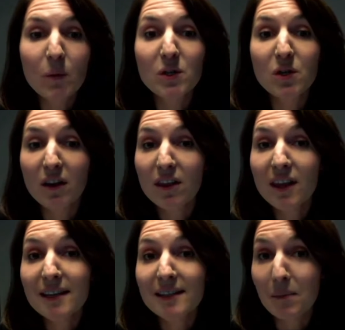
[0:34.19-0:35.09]
which are the
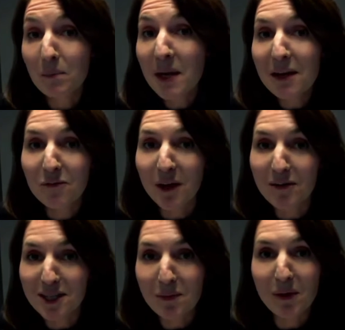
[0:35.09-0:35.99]
things that make
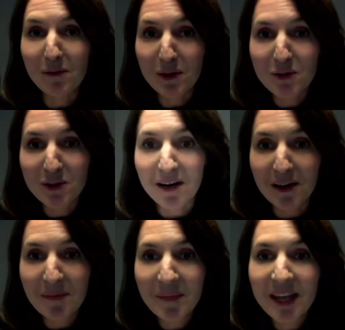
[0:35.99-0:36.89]
5G revolutionary.